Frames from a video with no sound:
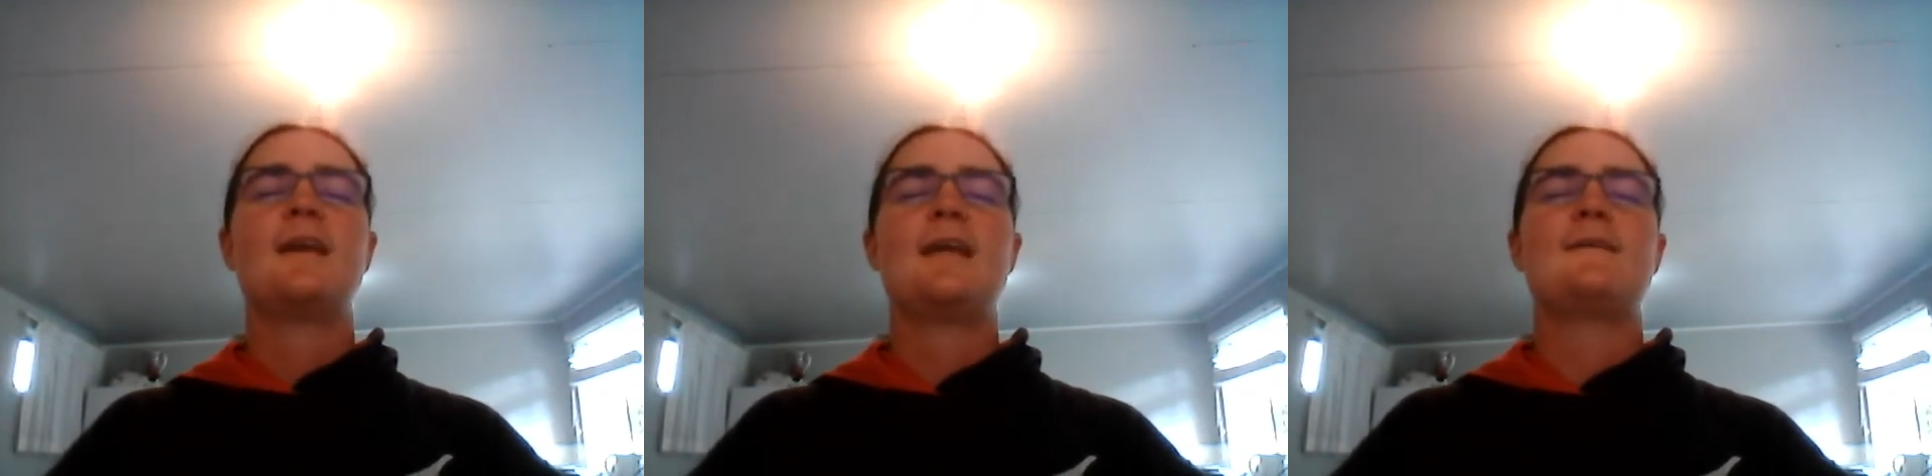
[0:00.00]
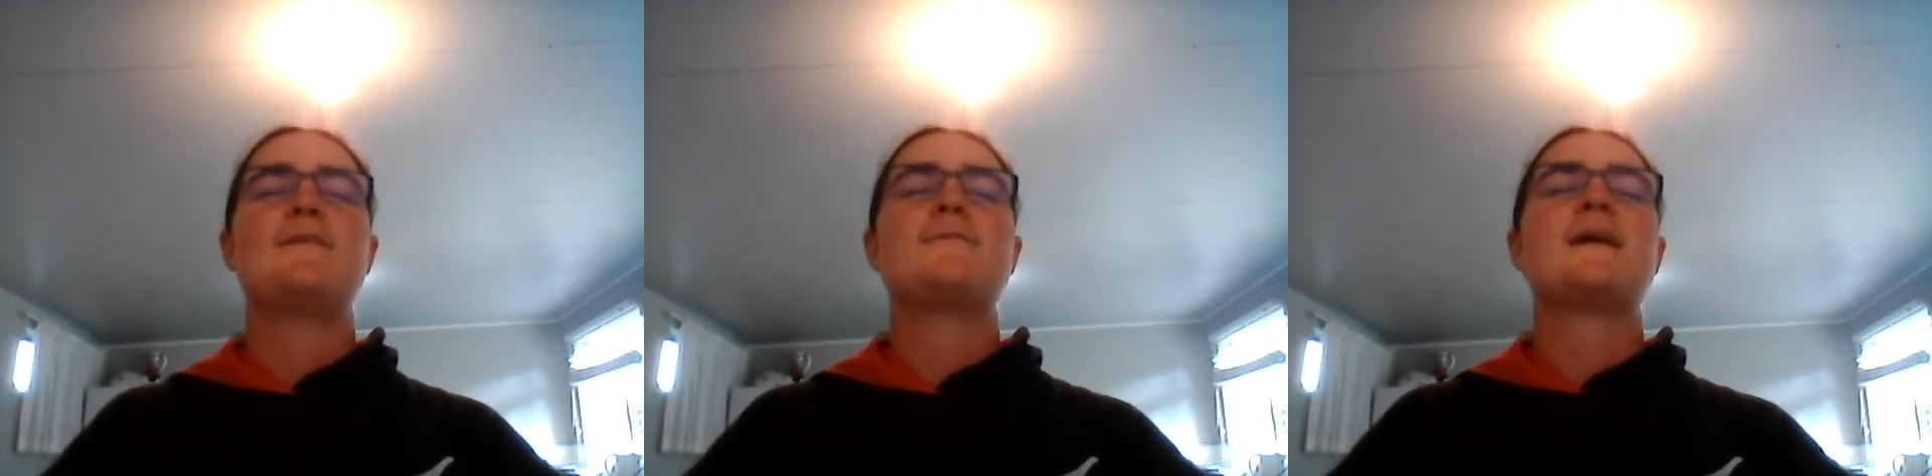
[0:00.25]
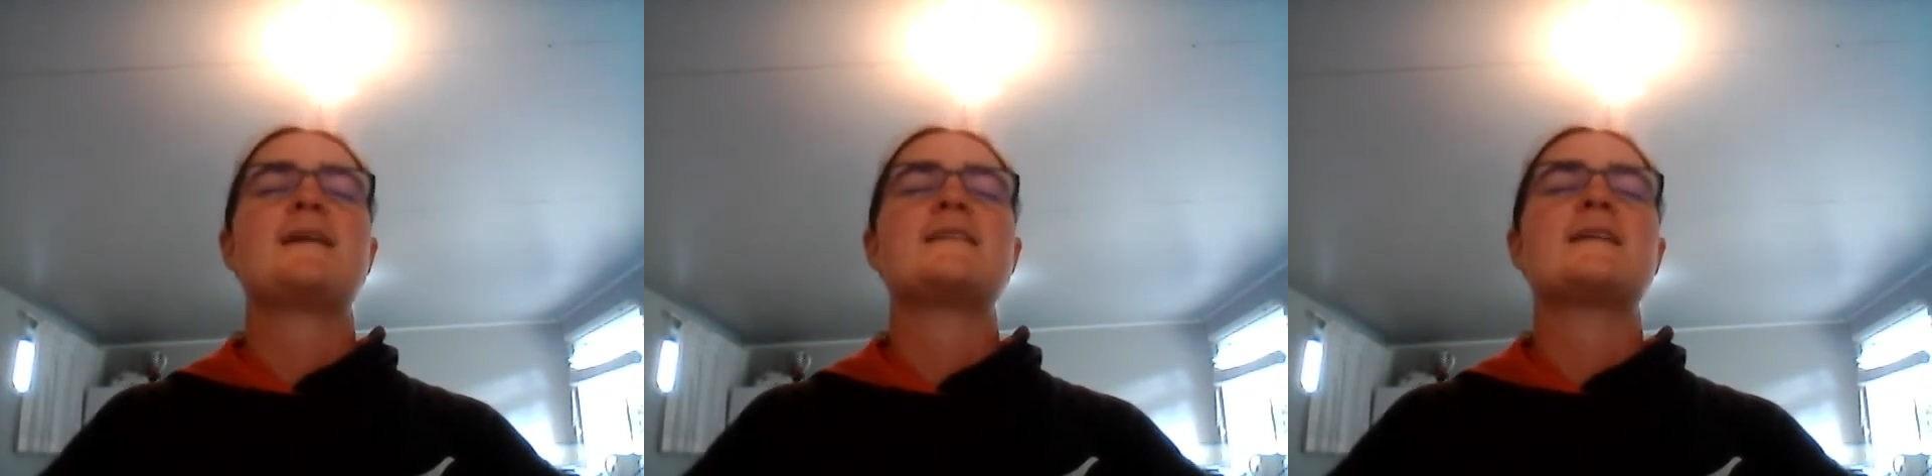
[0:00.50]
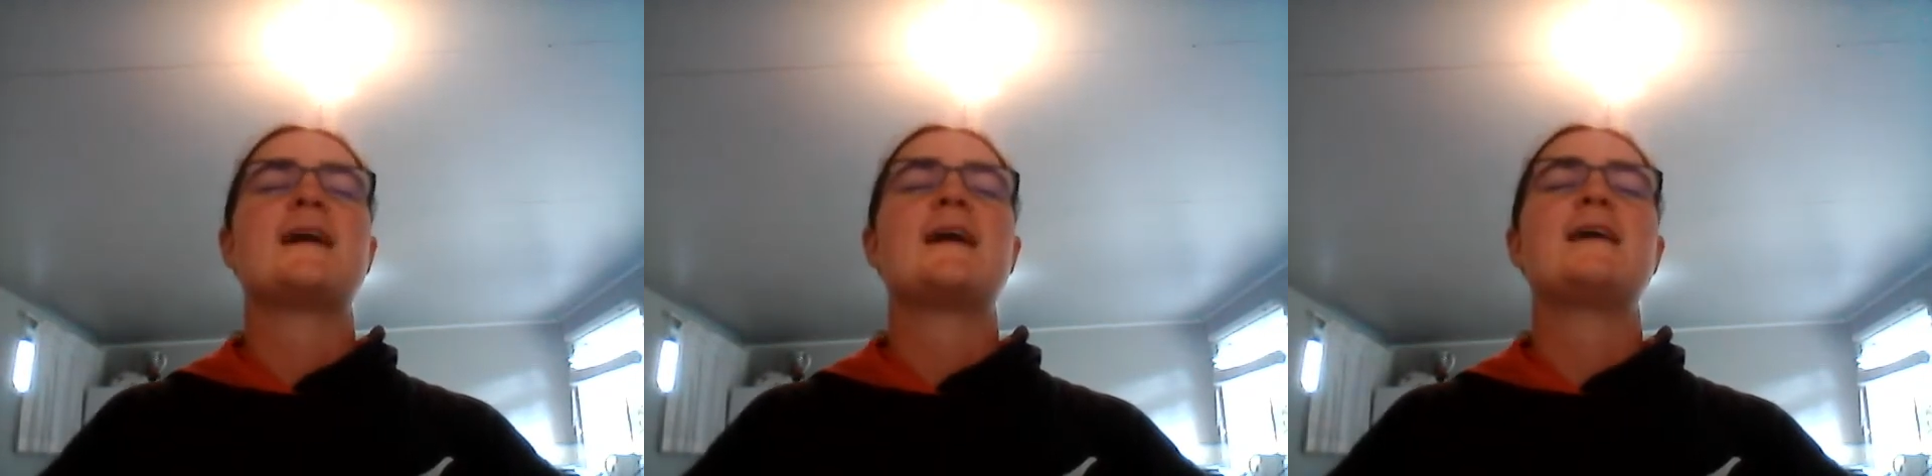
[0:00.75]
and we
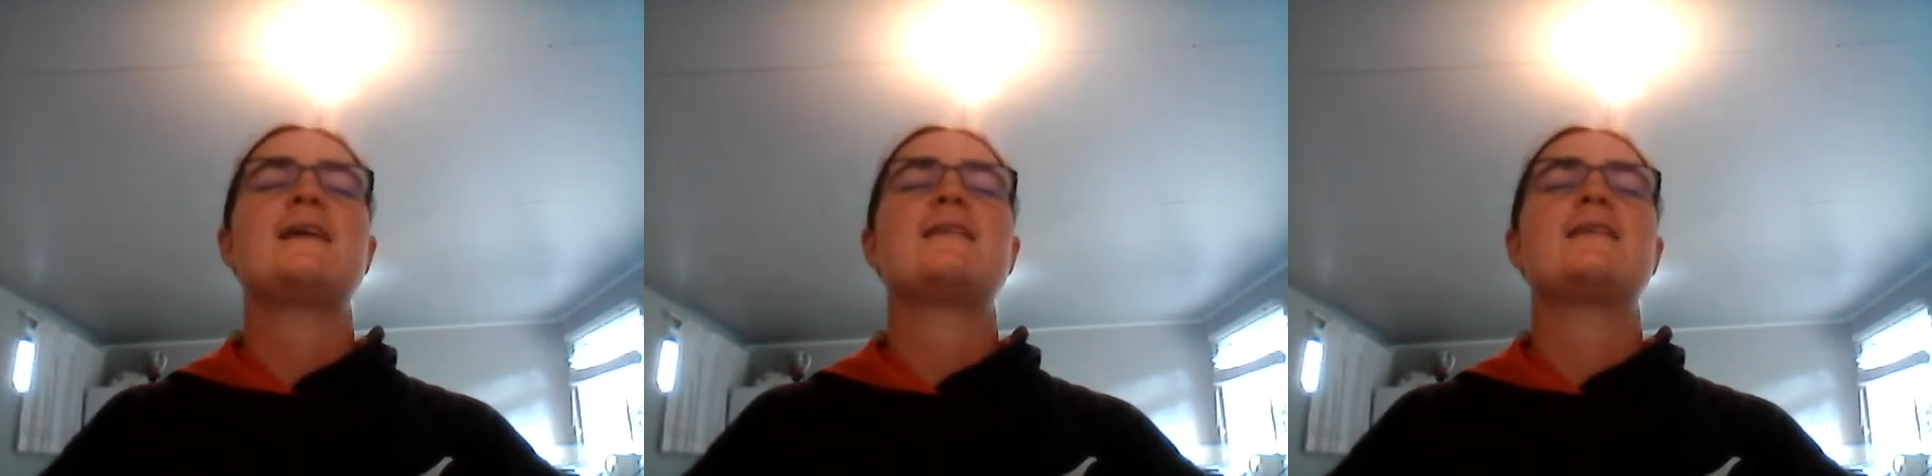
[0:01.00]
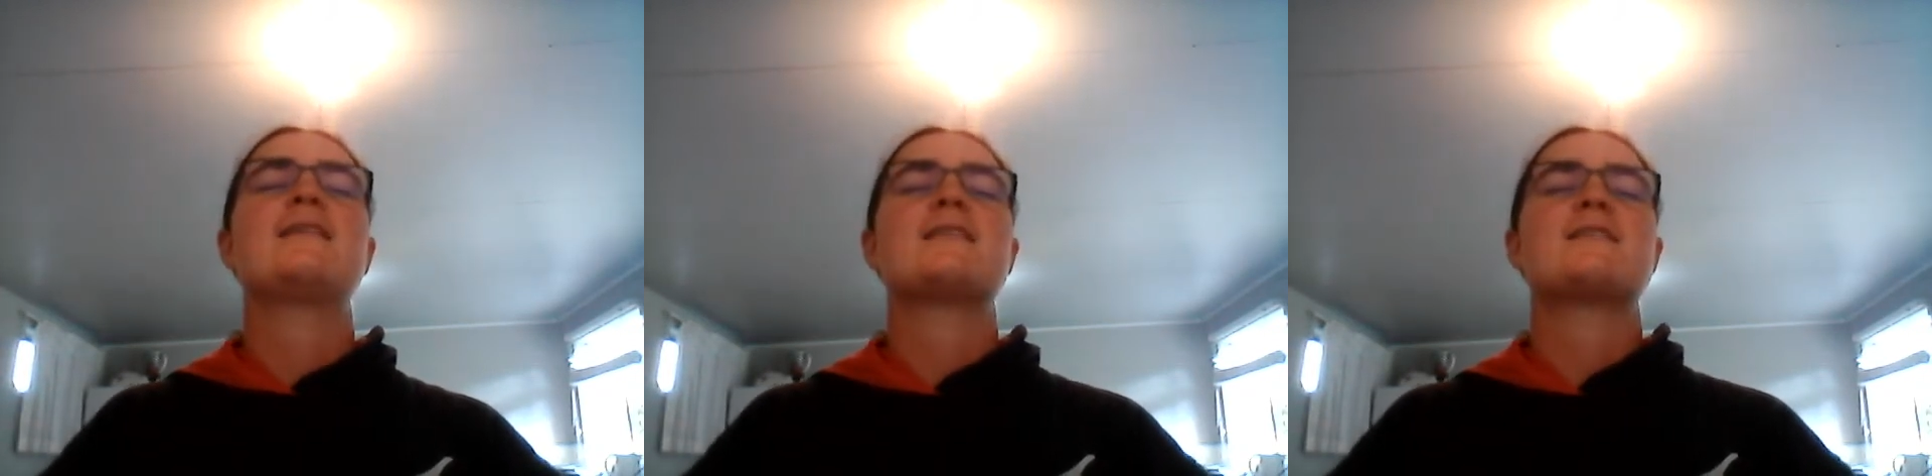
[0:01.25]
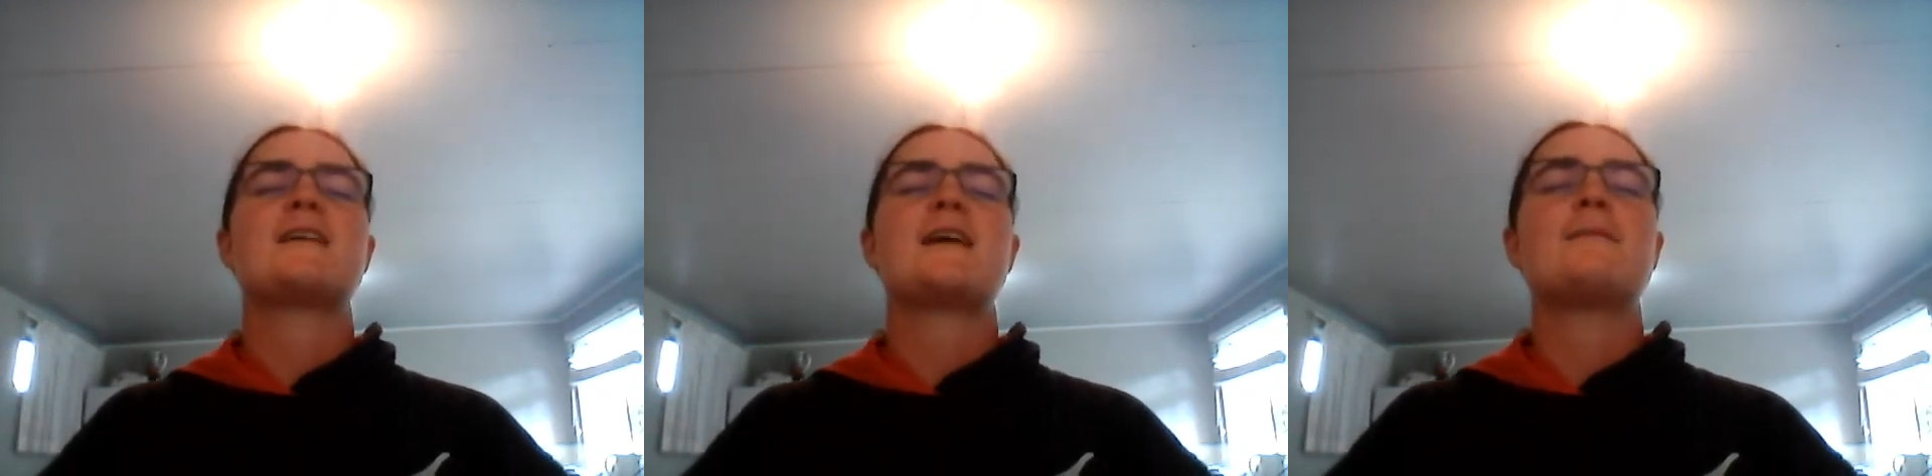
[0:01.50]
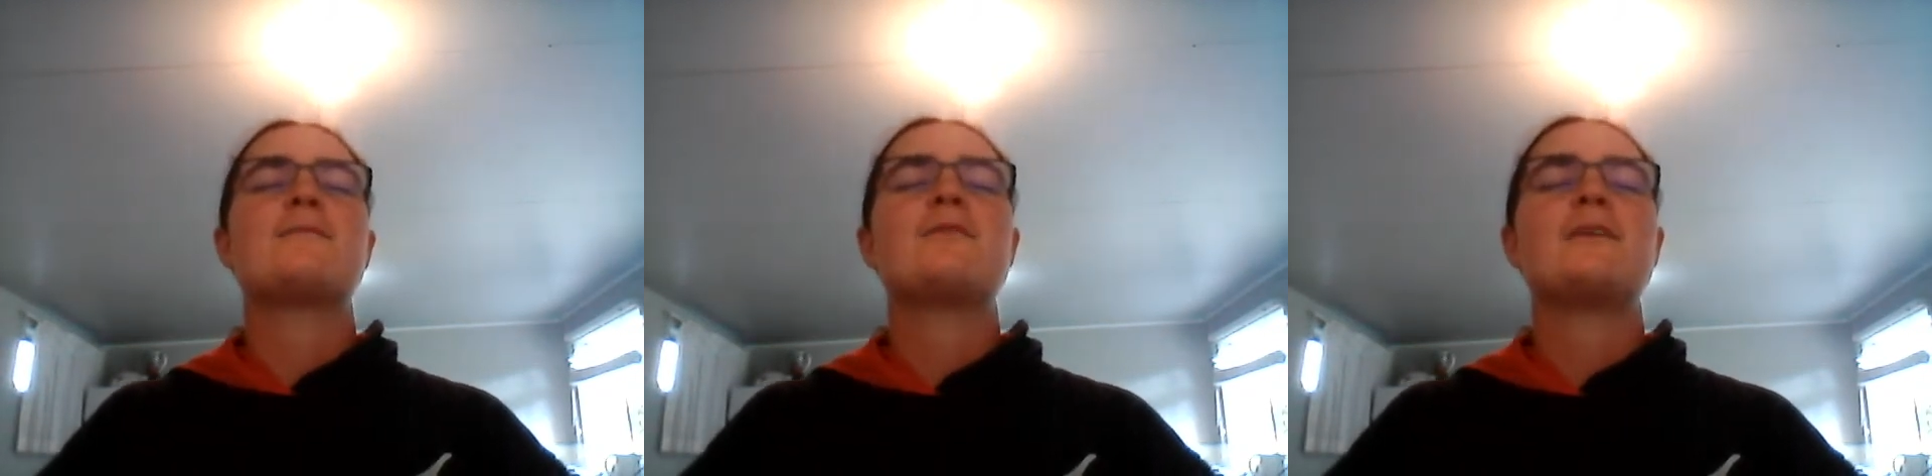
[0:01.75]
maintain the
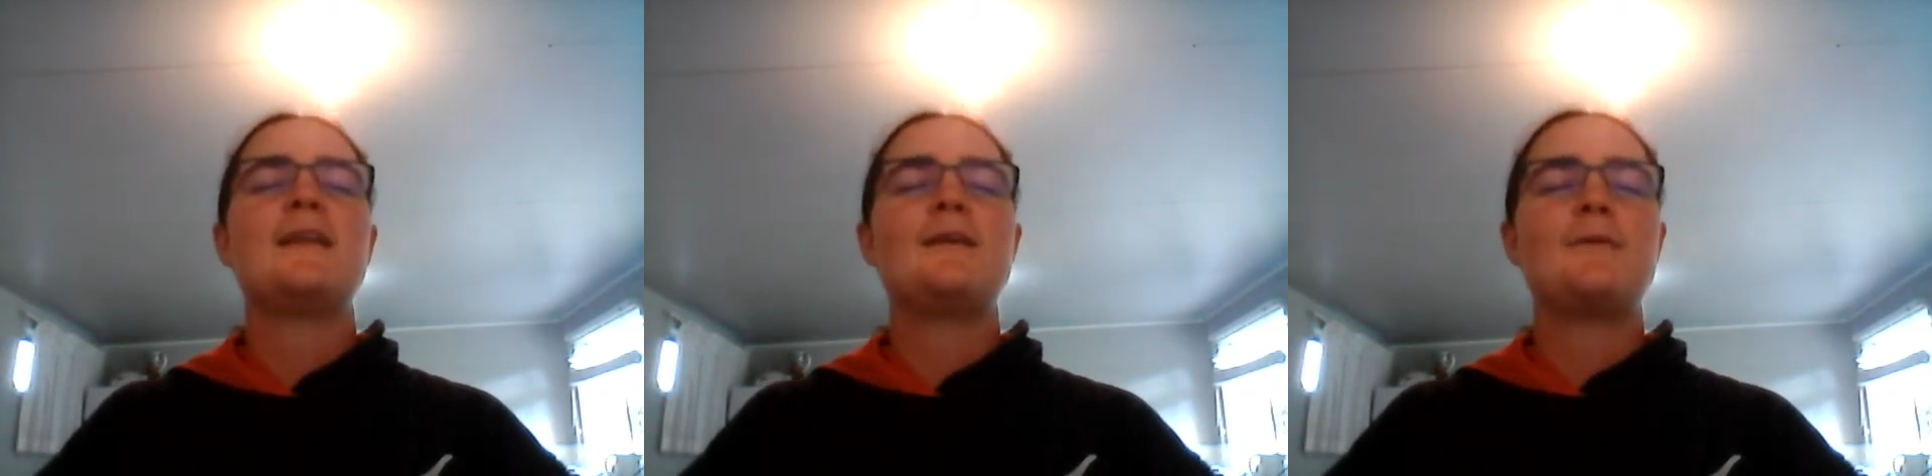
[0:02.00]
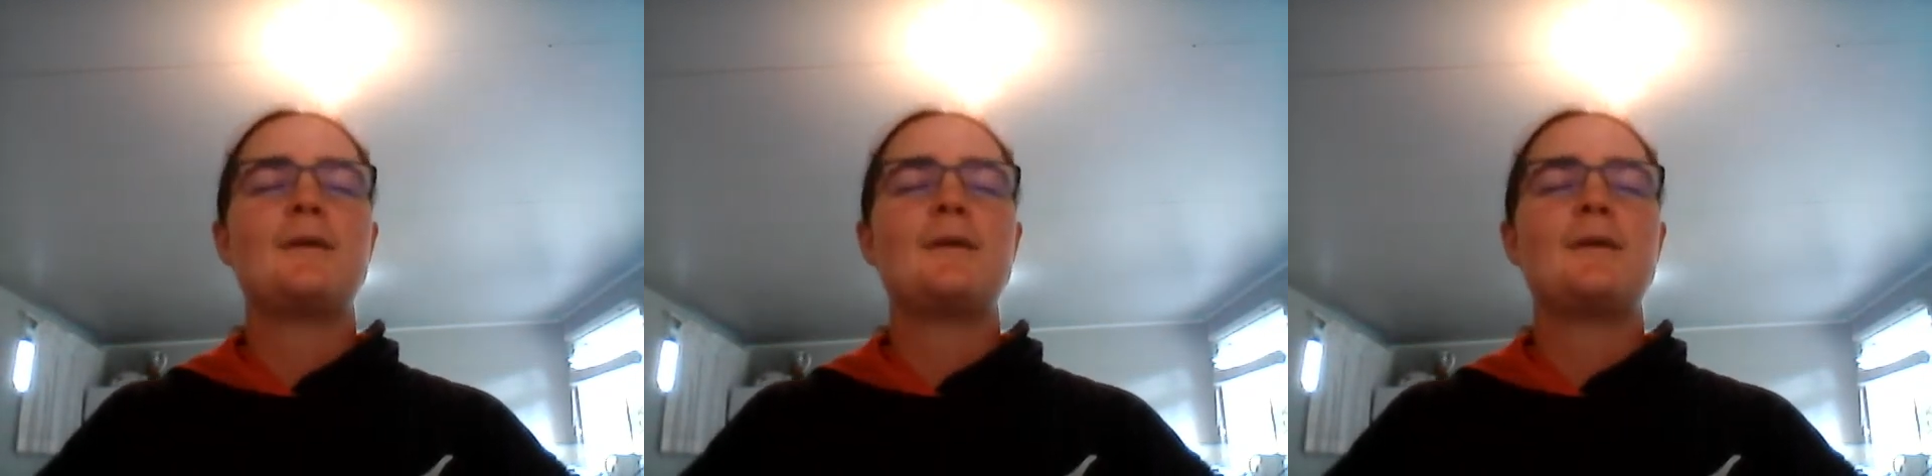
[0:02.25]
same feeling